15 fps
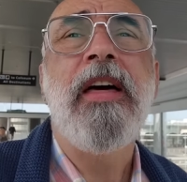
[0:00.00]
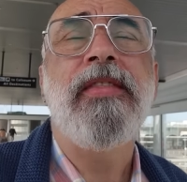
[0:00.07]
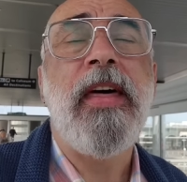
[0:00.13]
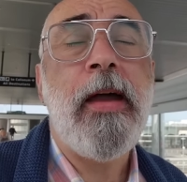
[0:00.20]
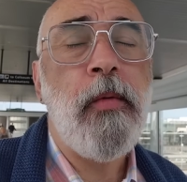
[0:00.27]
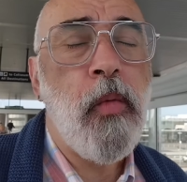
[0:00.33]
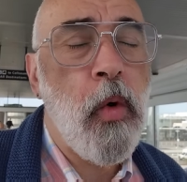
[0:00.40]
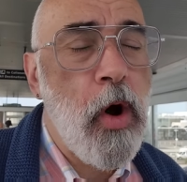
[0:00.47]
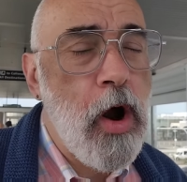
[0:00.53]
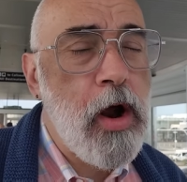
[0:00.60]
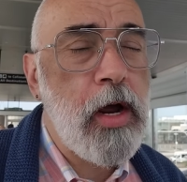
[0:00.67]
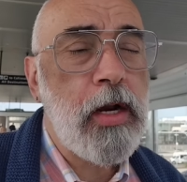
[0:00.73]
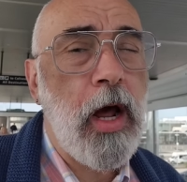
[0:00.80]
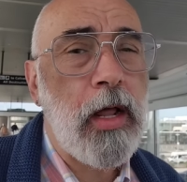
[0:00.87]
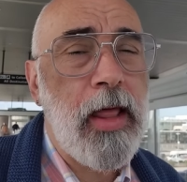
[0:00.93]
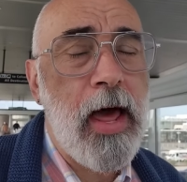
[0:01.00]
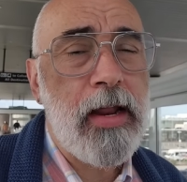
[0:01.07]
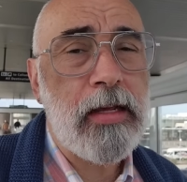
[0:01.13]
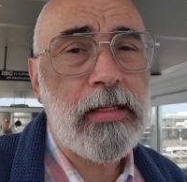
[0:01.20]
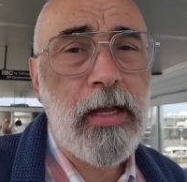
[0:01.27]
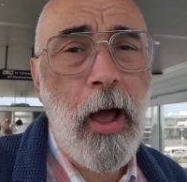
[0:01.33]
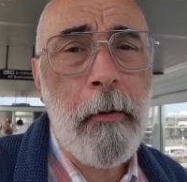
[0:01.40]
They were gonna let
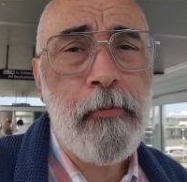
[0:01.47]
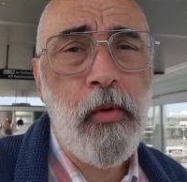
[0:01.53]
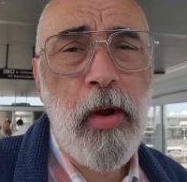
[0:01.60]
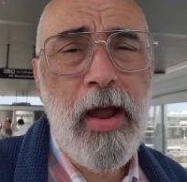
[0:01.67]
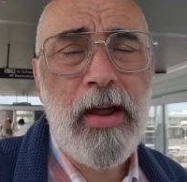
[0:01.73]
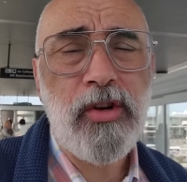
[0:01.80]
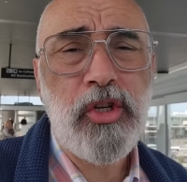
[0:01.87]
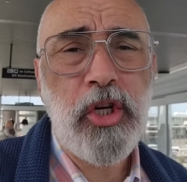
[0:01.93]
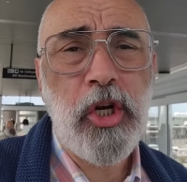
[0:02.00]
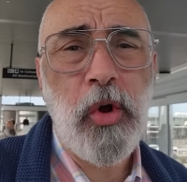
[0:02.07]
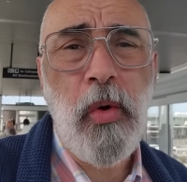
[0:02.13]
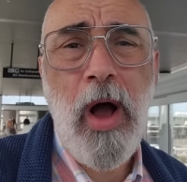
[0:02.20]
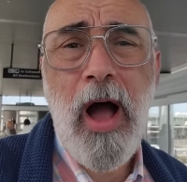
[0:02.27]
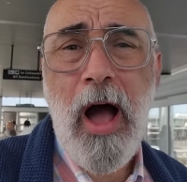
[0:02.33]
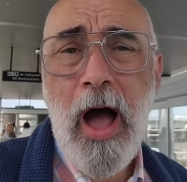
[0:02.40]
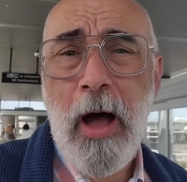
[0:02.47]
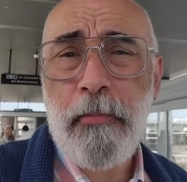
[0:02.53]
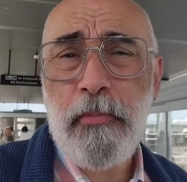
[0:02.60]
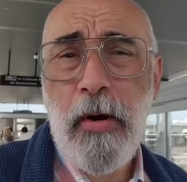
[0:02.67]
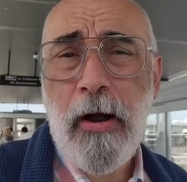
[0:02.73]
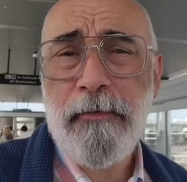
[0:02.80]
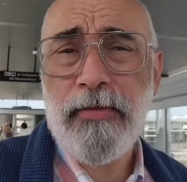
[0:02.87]
us upgrade to a
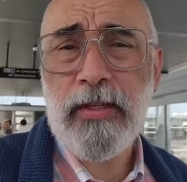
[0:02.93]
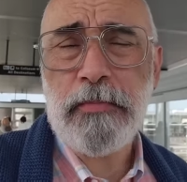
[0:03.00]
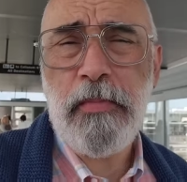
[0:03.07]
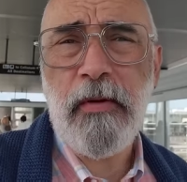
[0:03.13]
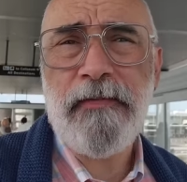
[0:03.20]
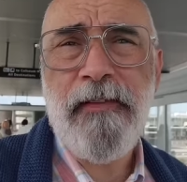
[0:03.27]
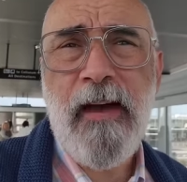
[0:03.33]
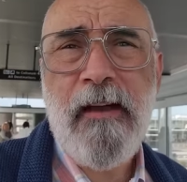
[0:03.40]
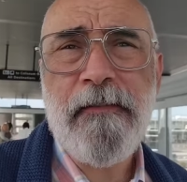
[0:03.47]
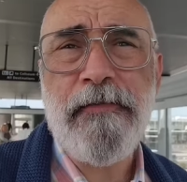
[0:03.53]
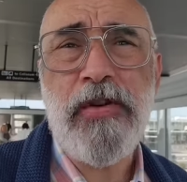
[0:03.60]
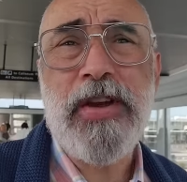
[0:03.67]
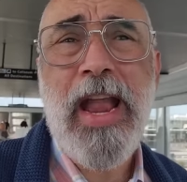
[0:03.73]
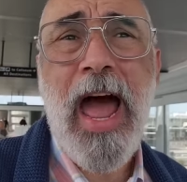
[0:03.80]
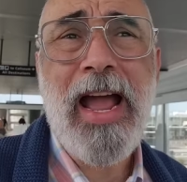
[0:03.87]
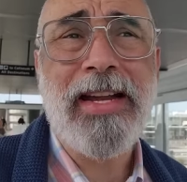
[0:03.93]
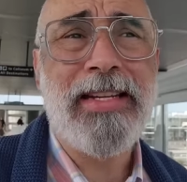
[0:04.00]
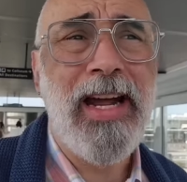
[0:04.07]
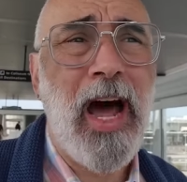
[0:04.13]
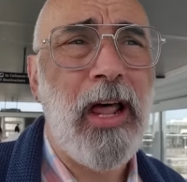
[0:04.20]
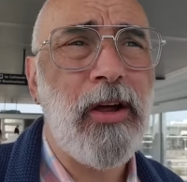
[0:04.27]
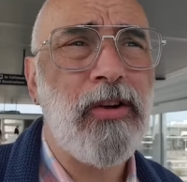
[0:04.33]
hot breakfast buffet for
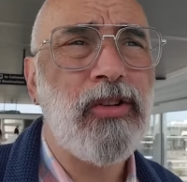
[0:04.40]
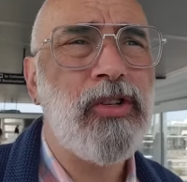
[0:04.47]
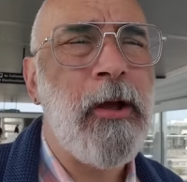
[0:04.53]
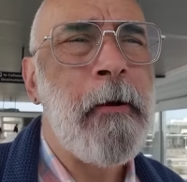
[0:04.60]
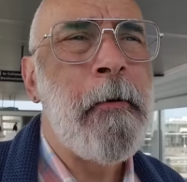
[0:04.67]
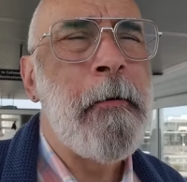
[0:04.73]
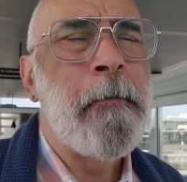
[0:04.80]
$9,